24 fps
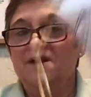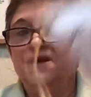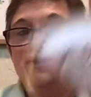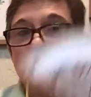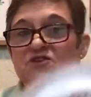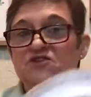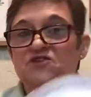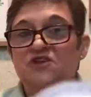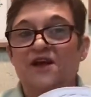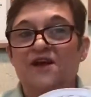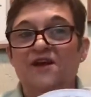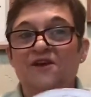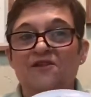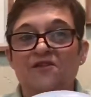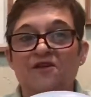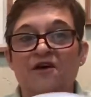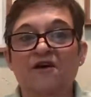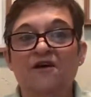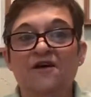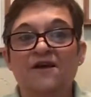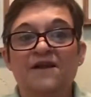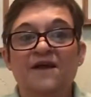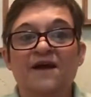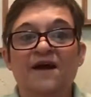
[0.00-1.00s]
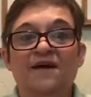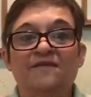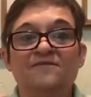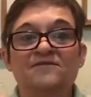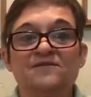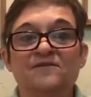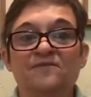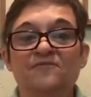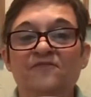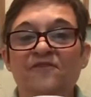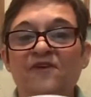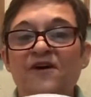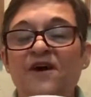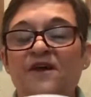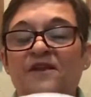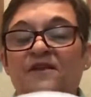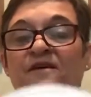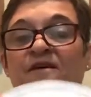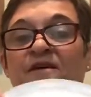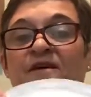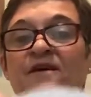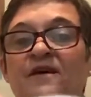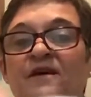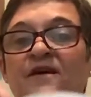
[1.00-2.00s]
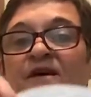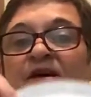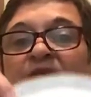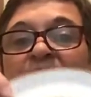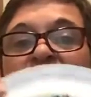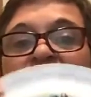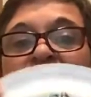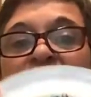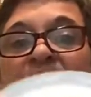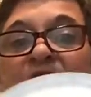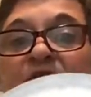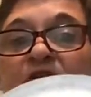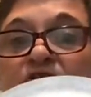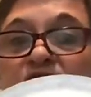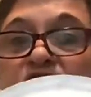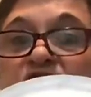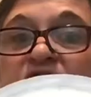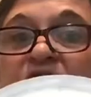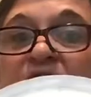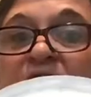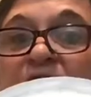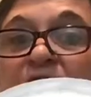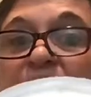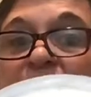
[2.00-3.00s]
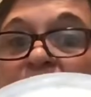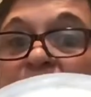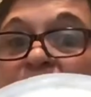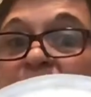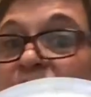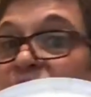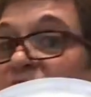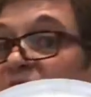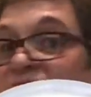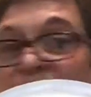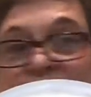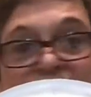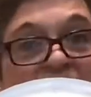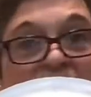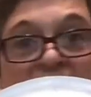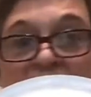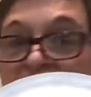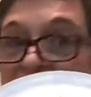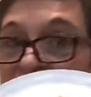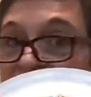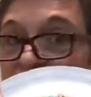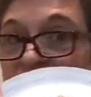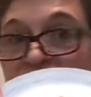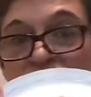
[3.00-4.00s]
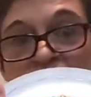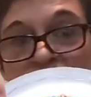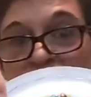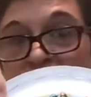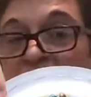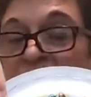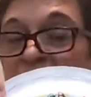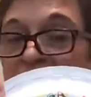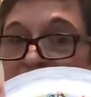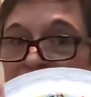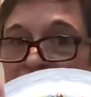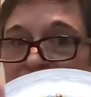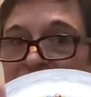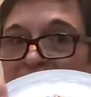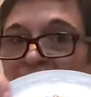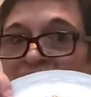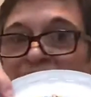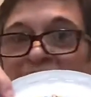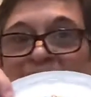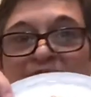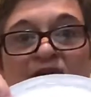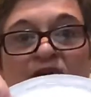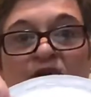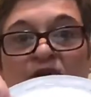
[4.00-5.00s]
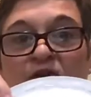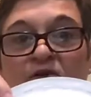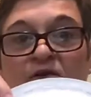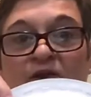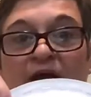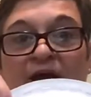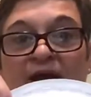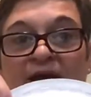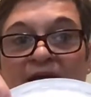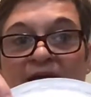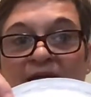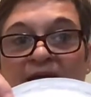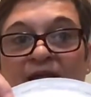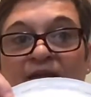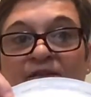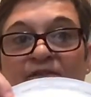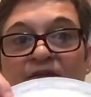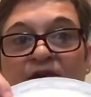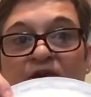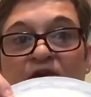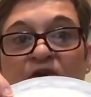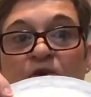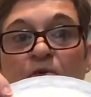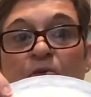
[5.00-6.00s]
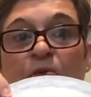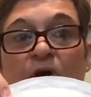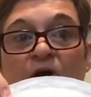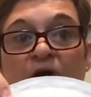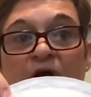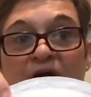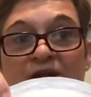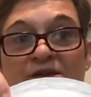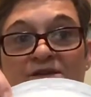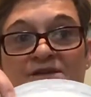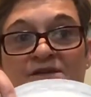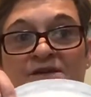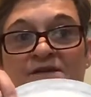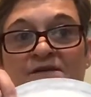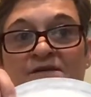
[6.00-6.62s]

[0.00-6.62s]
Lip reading: shake along and have some fun. Now, your shaker doesn't have to look like this. It can look like anything you want.